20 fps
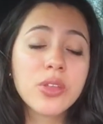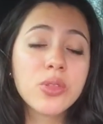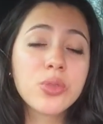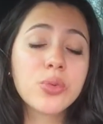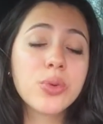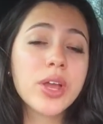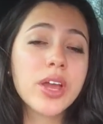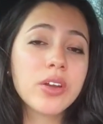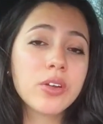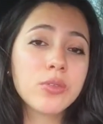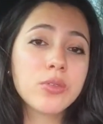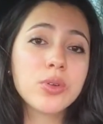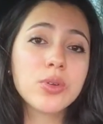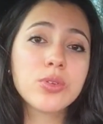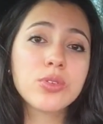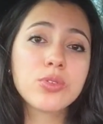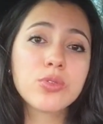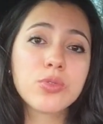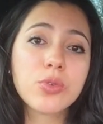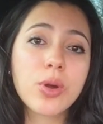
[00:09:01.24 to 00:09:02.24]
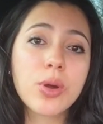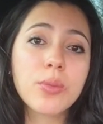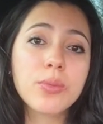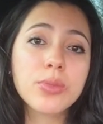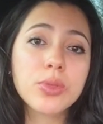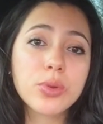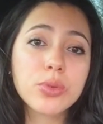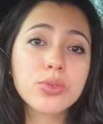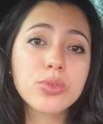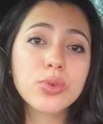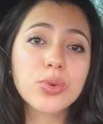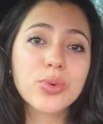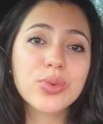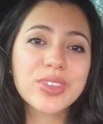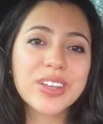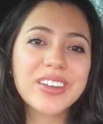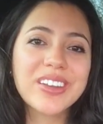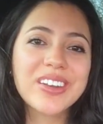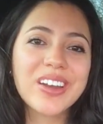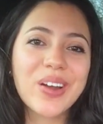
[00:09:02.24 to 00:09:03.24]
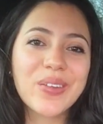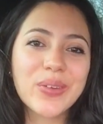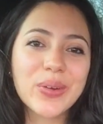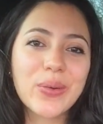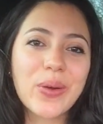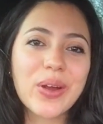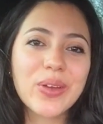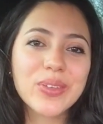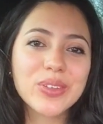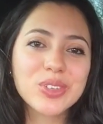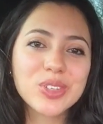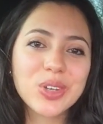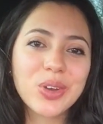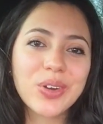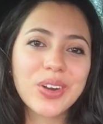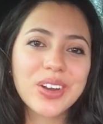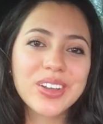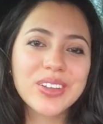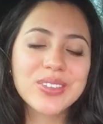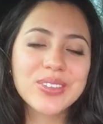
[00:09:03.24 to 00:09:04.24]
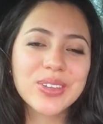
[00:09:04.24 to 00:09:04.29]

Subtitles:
3 interviews from those schools that did not require the GRE,